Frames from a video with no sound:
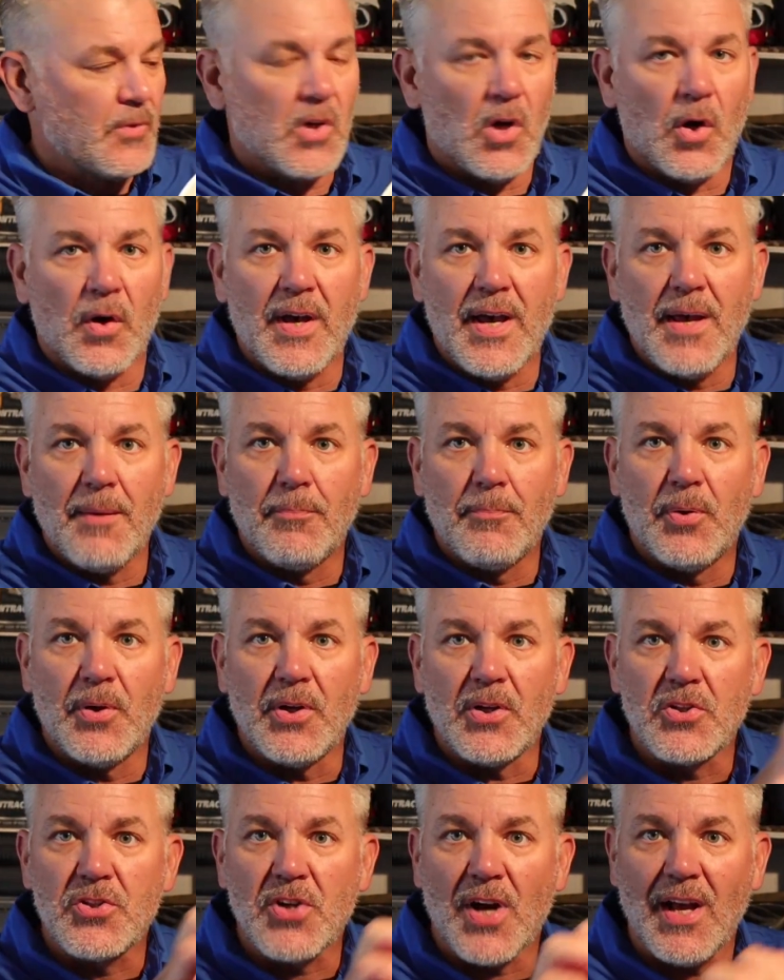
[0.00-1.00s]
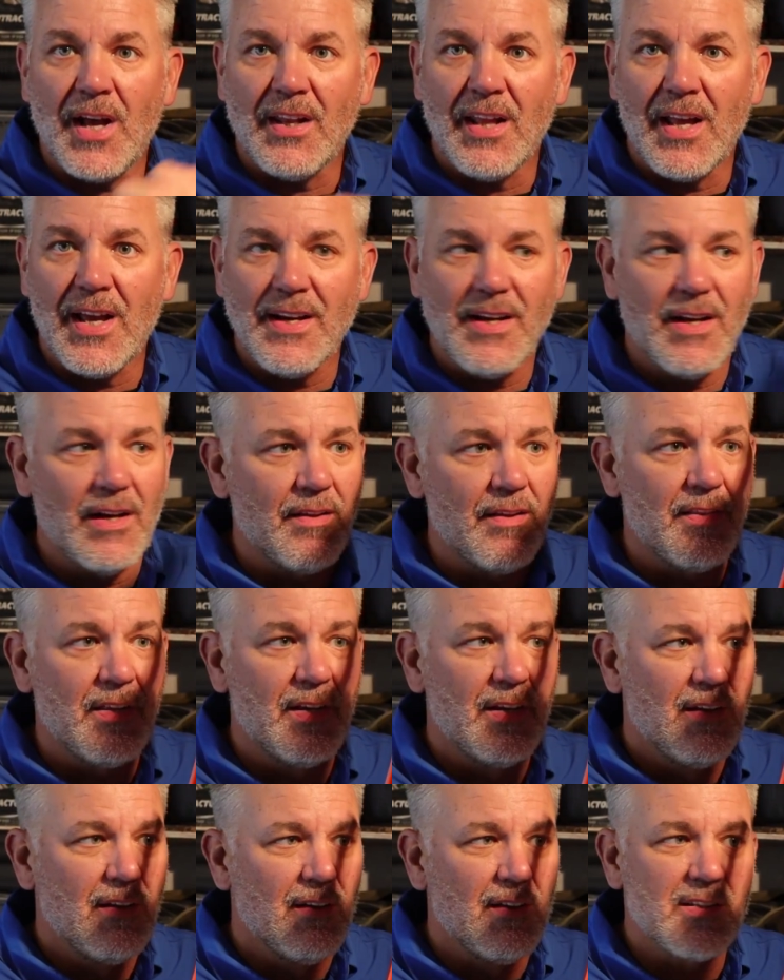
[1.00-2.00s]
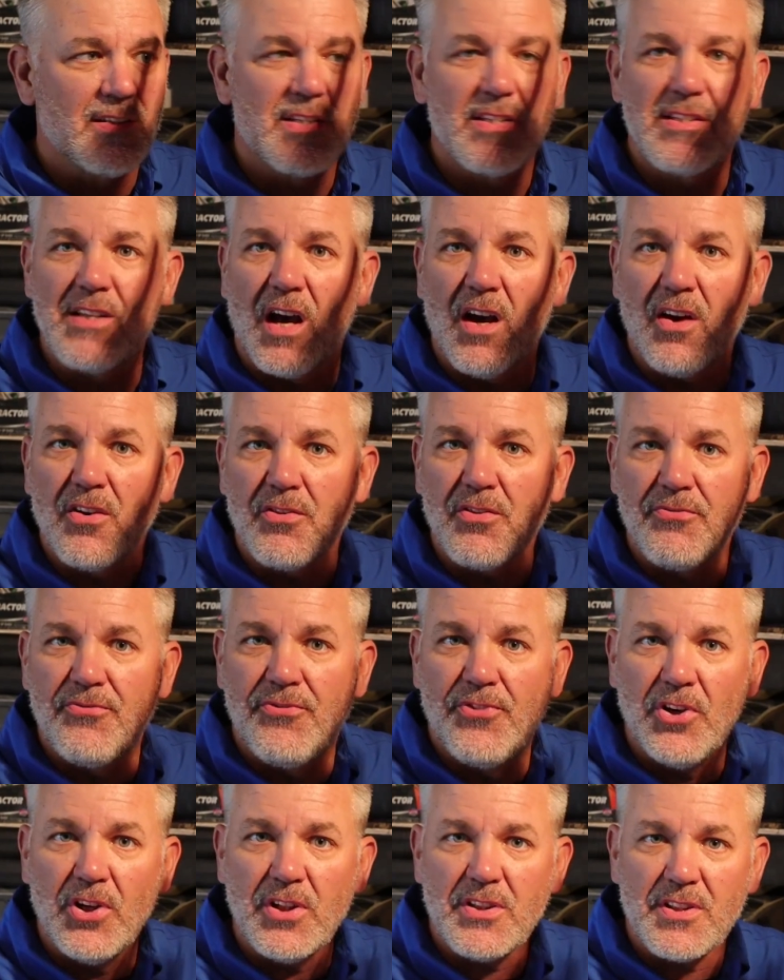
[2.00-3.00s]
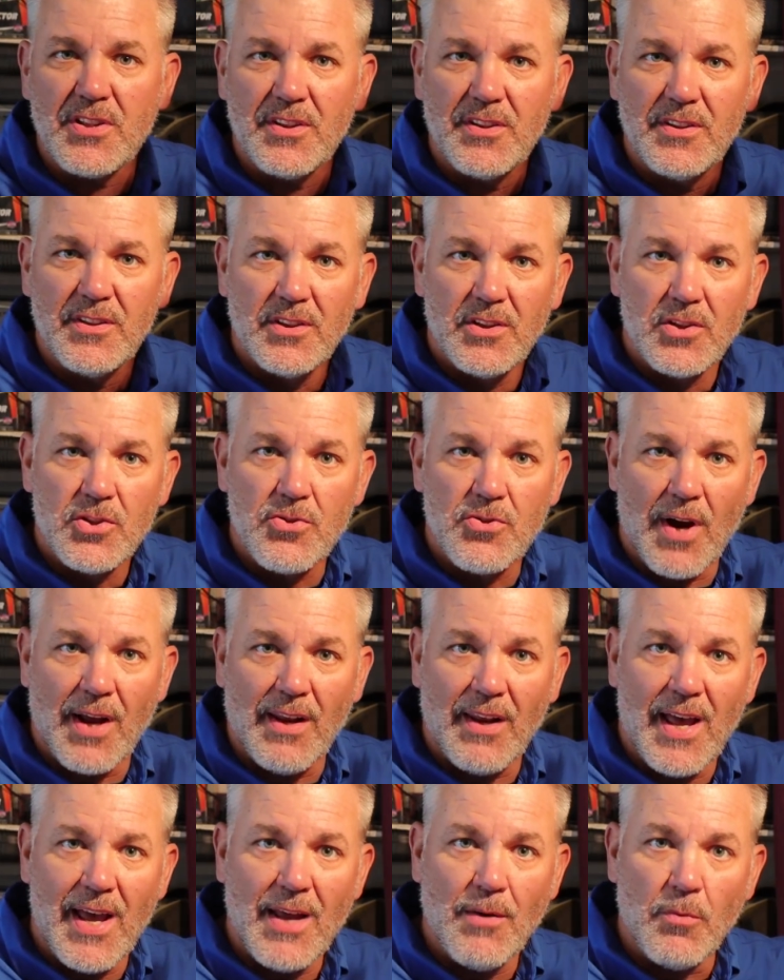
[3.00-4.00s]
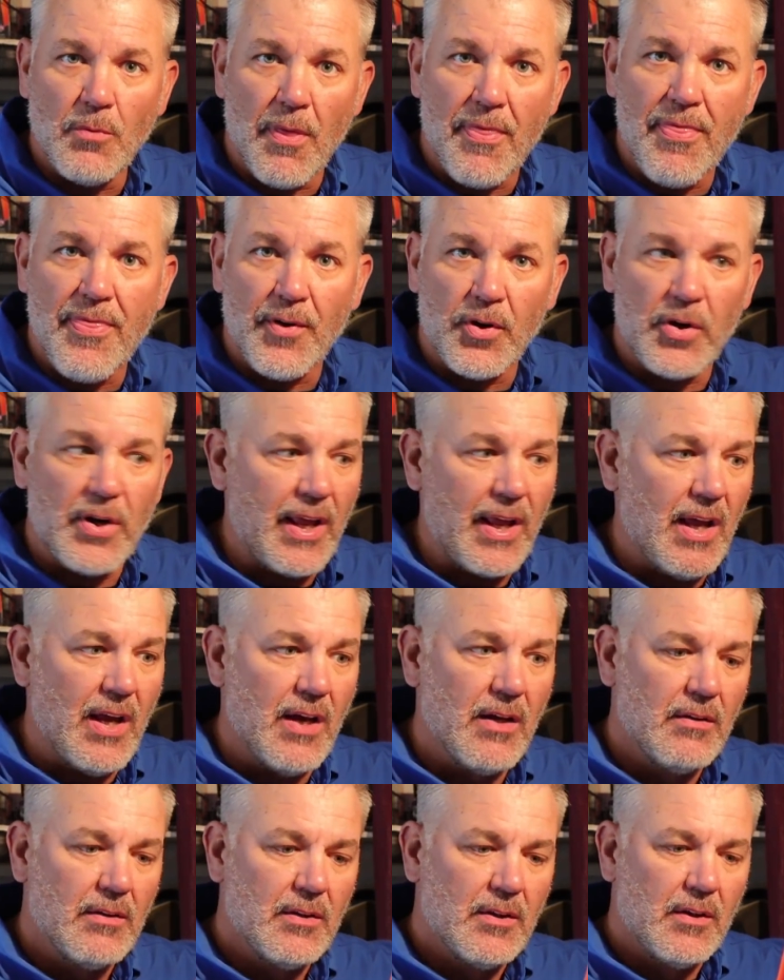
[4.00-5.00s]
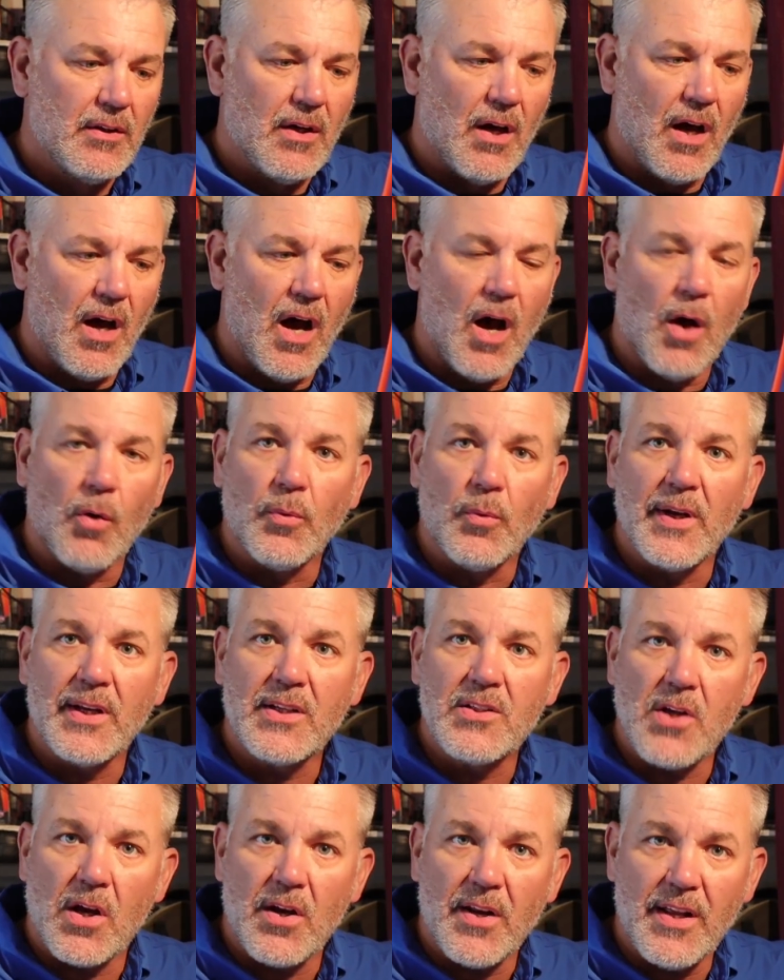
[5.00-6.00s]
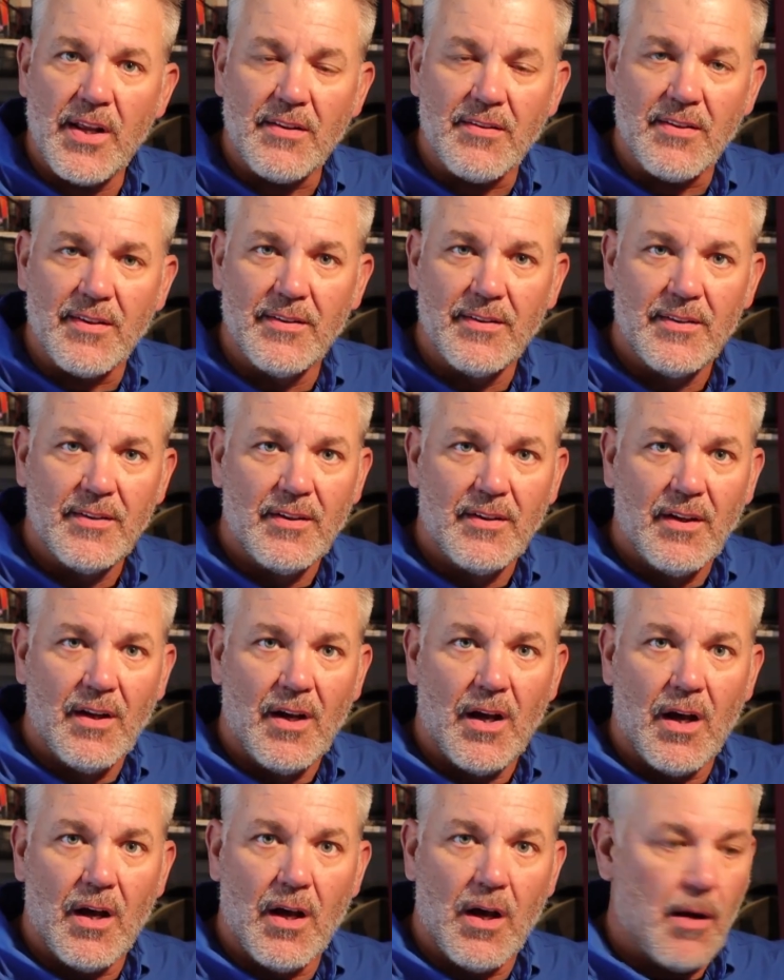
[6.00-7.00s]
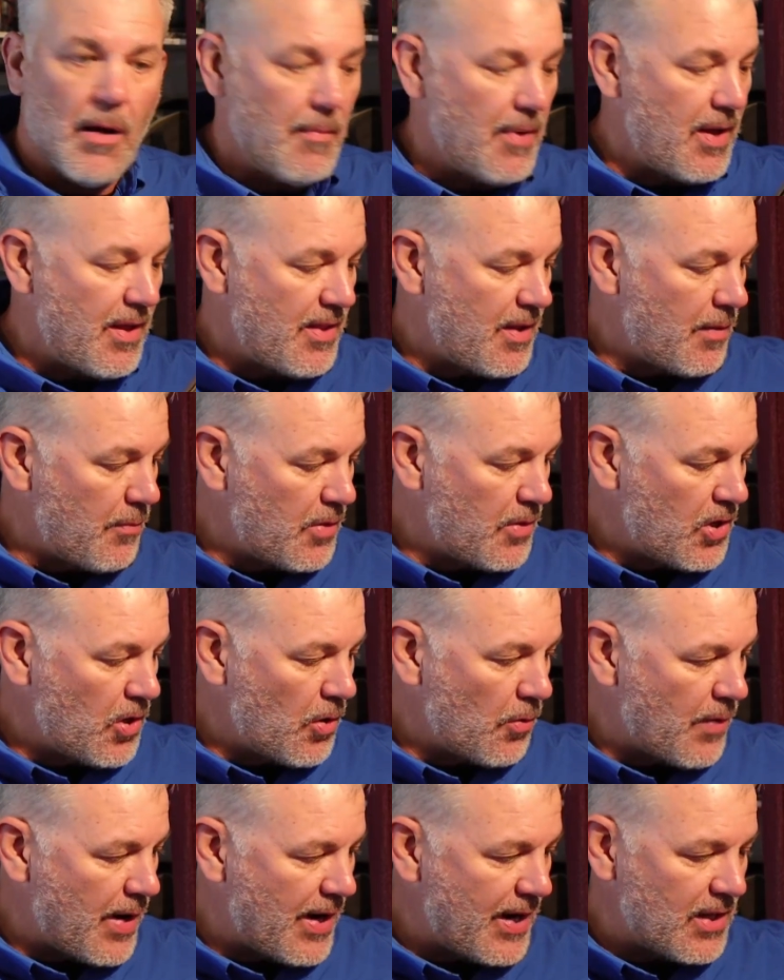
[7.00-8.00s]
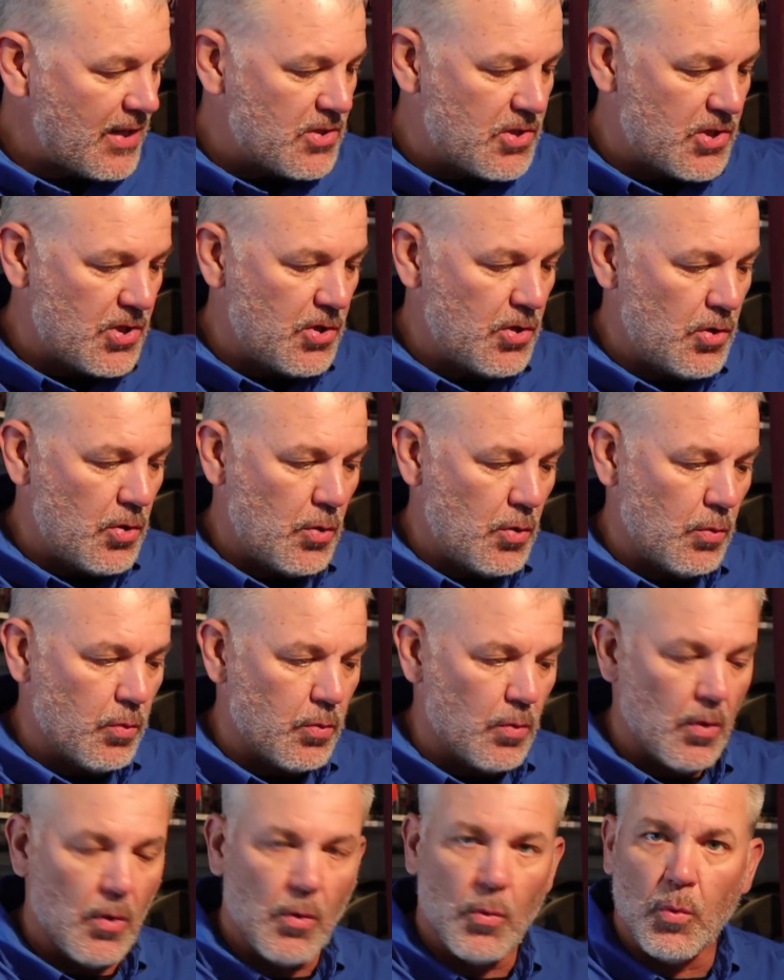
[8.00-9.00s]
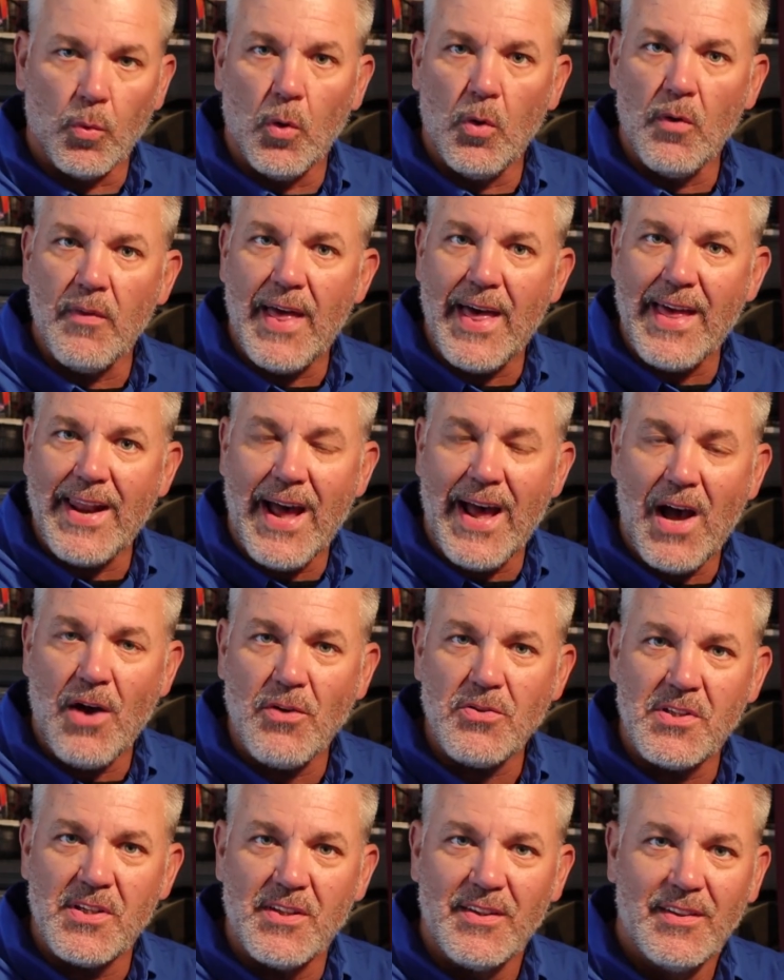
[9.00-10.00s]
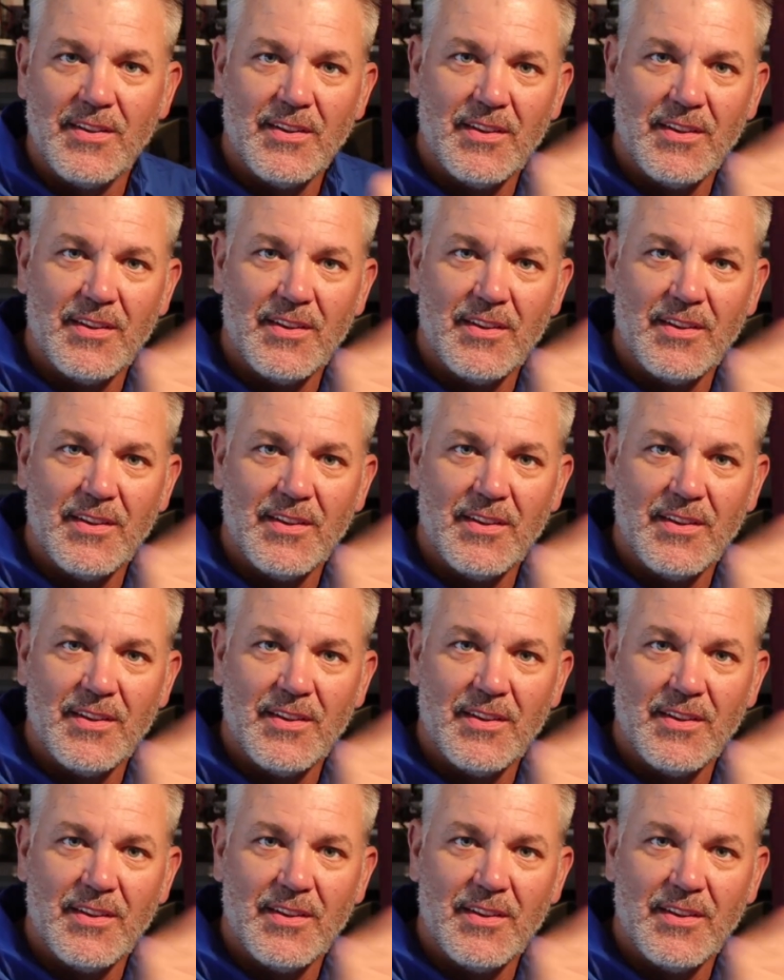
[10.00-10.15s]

Go ahead and put your Trotline. This is a 100-foot Trotline with 30 rigs on it. And then when you're ready to roll that out,